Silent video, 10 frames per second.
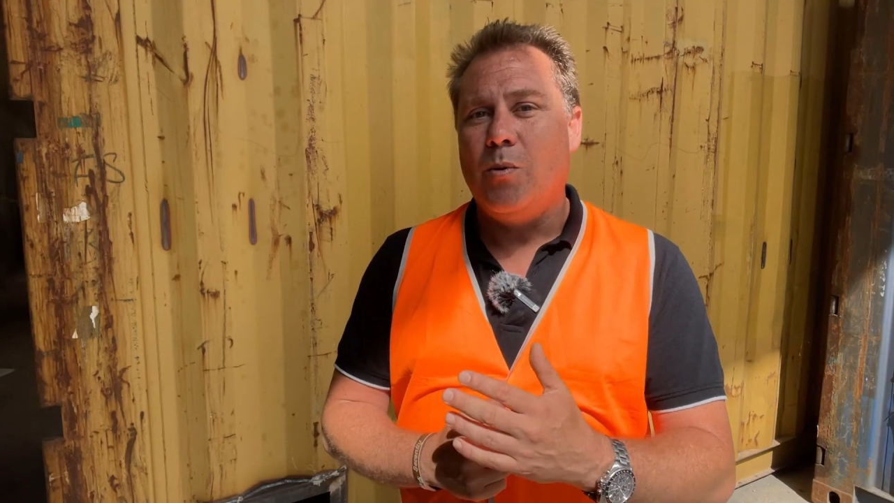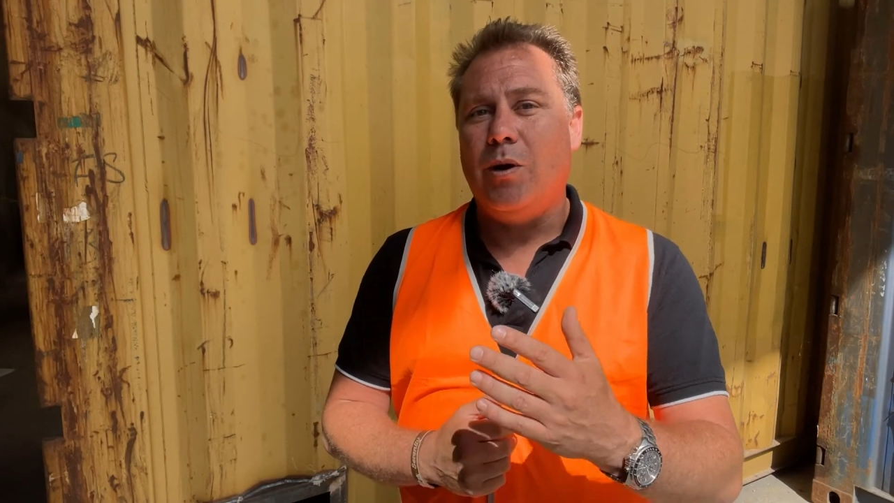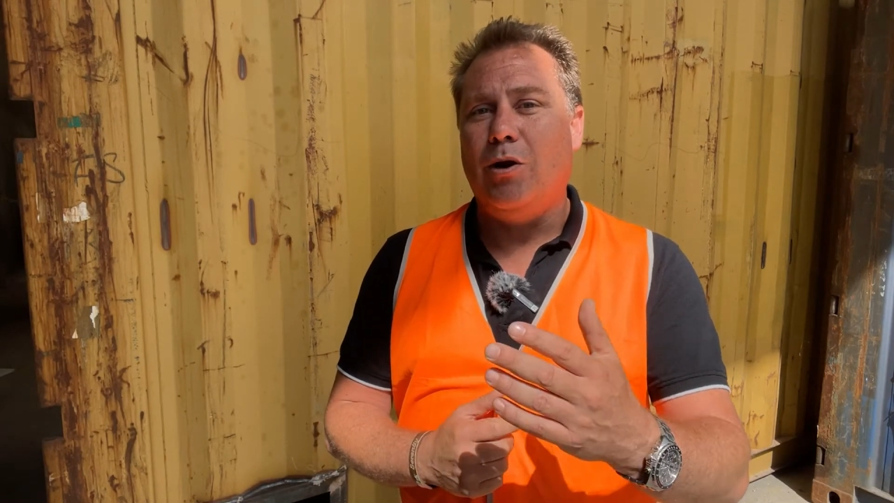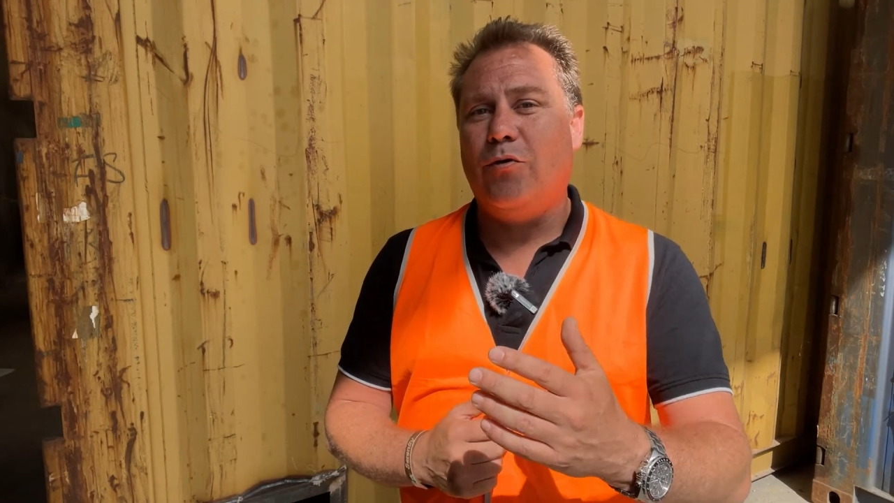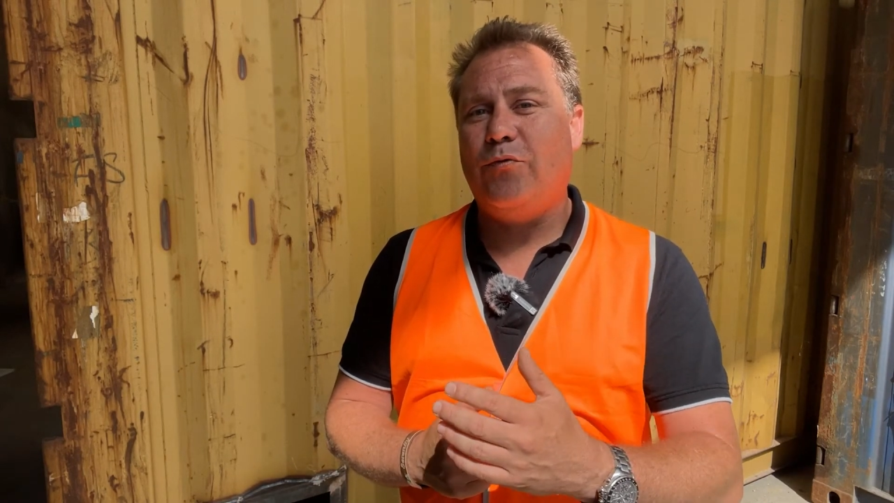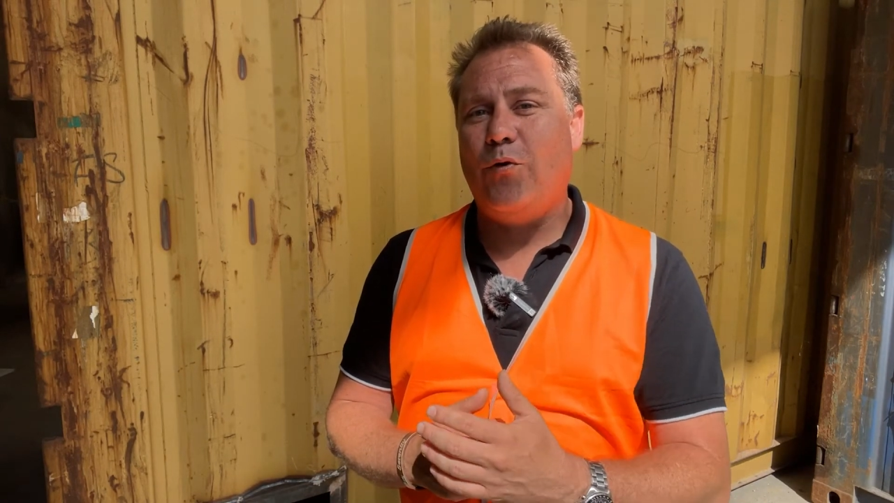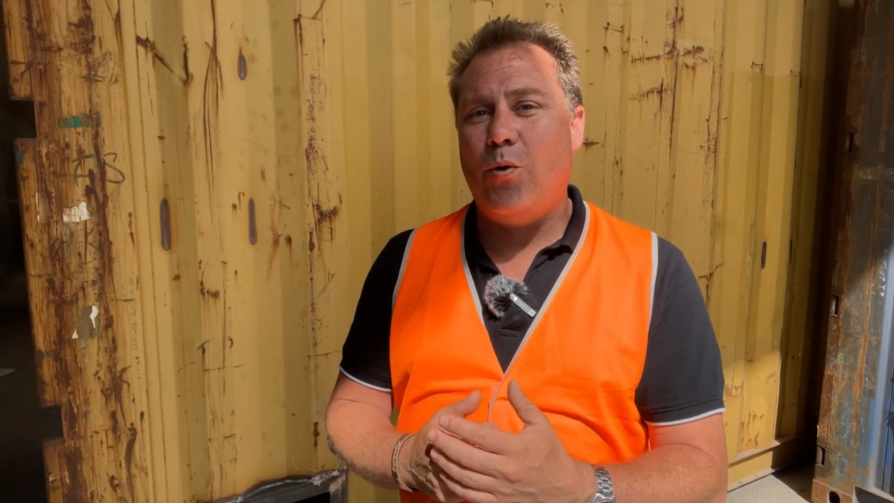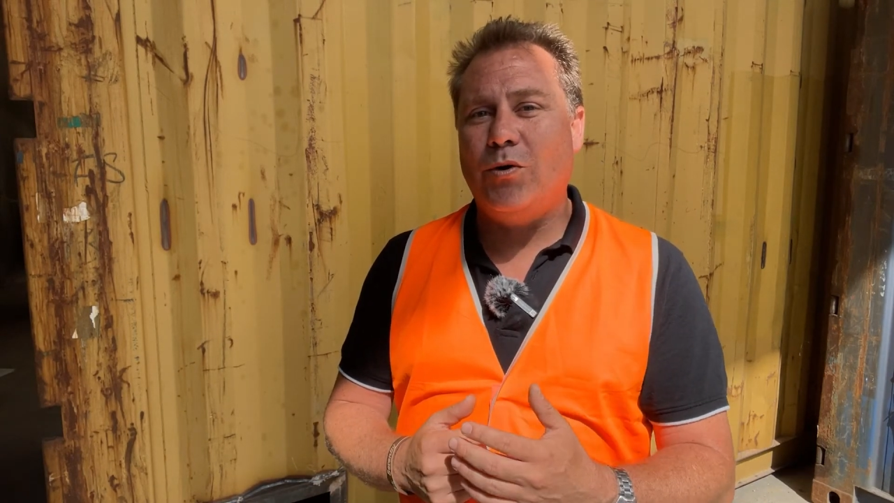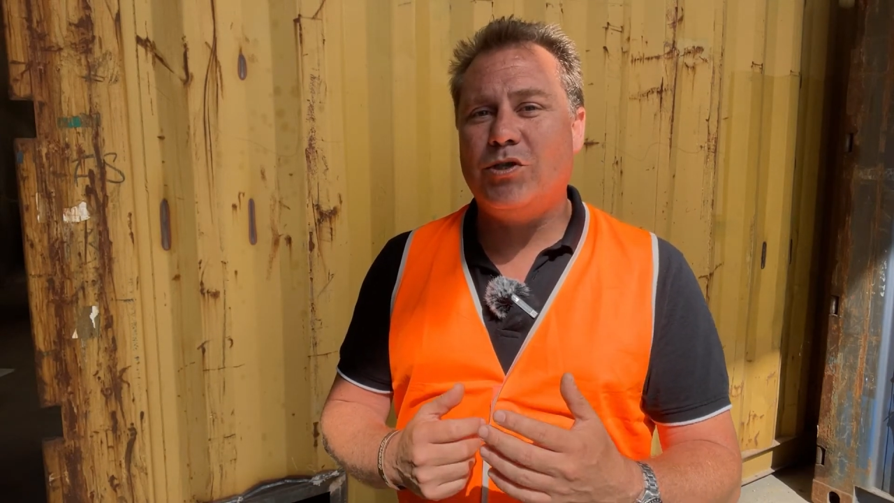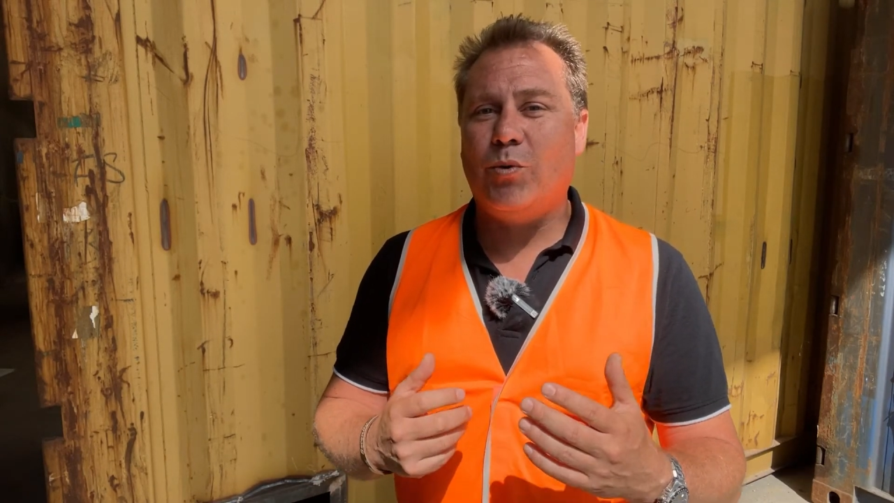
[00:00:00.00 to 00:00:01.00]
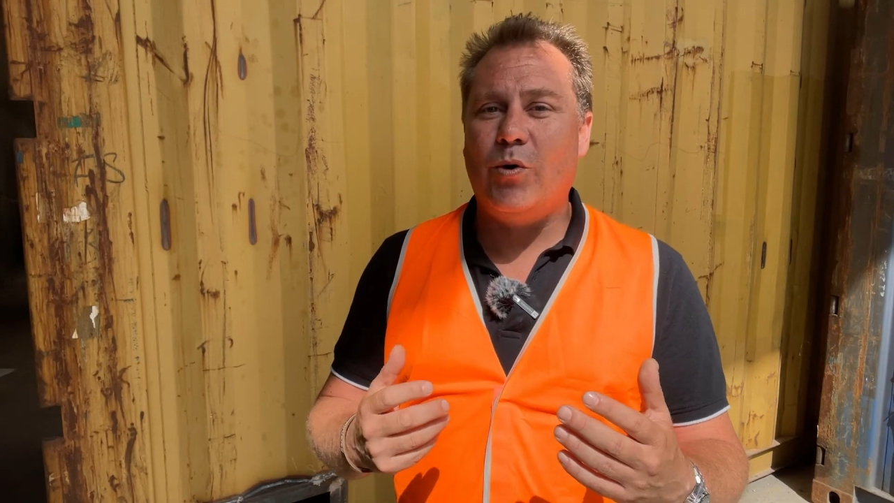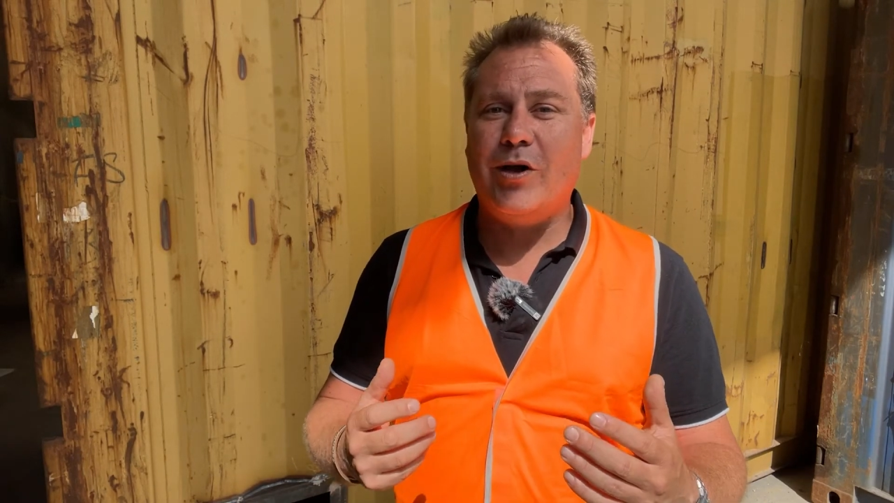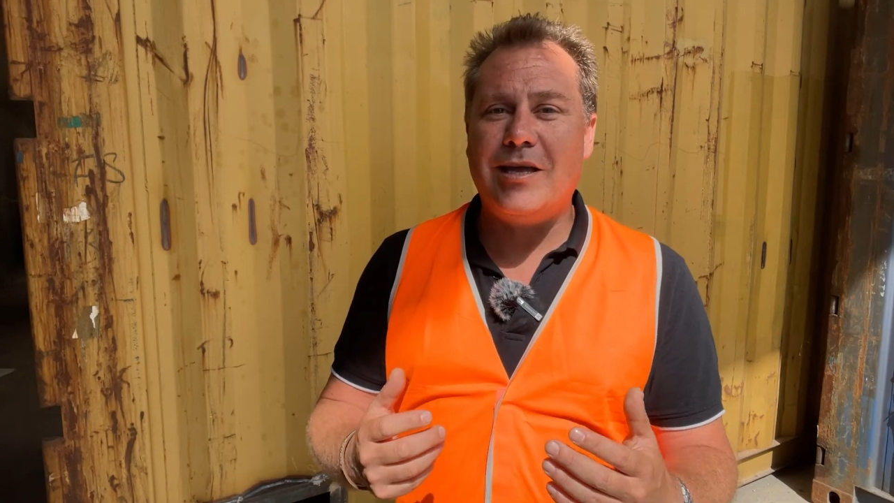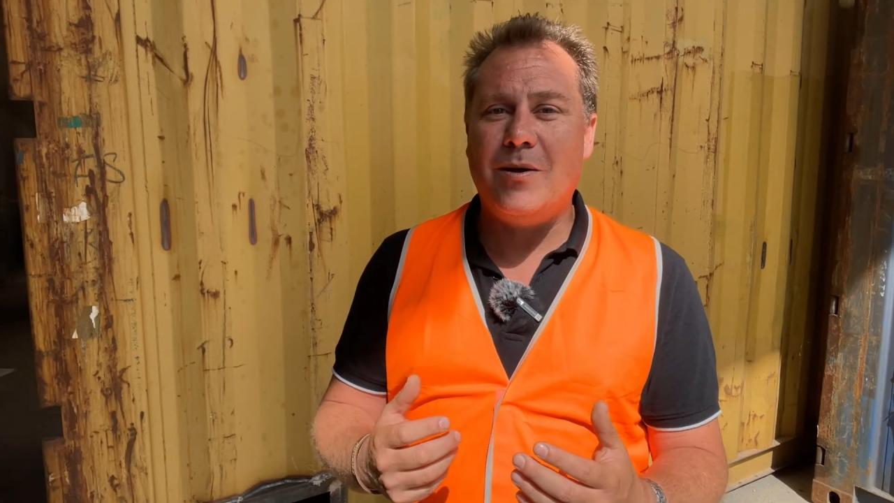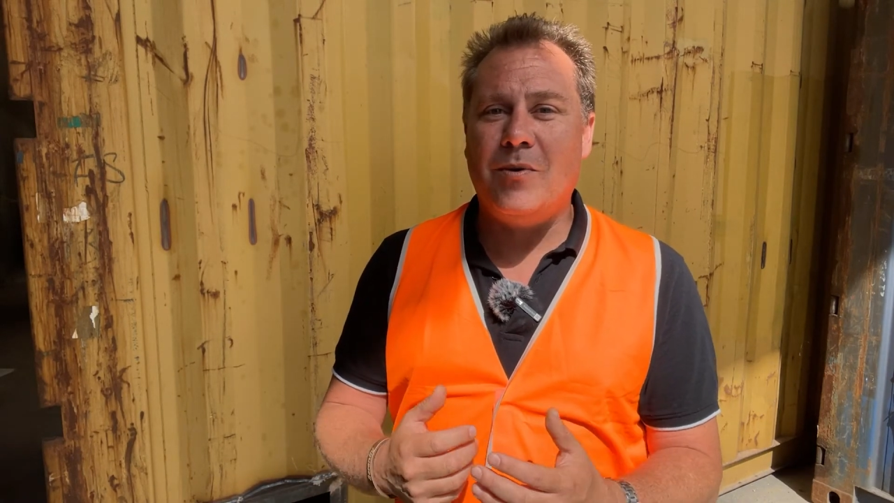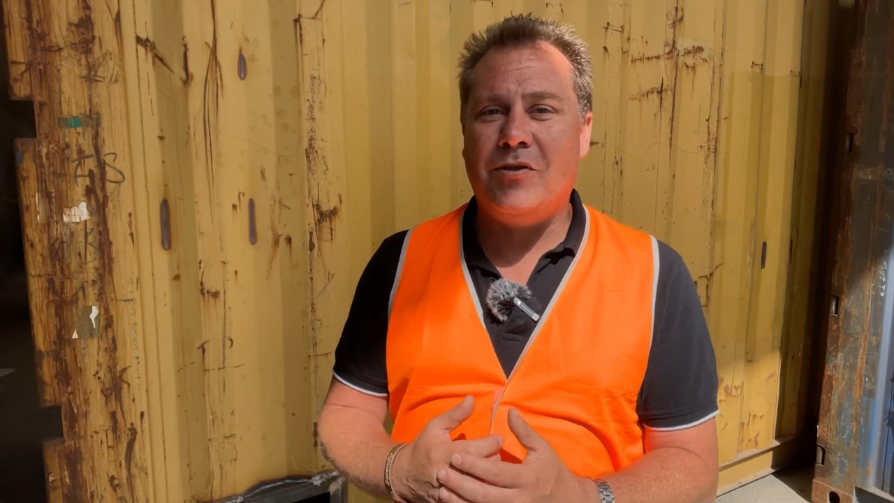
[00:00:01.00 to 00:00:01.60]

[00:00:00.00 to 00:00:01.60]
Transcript: We look forward to working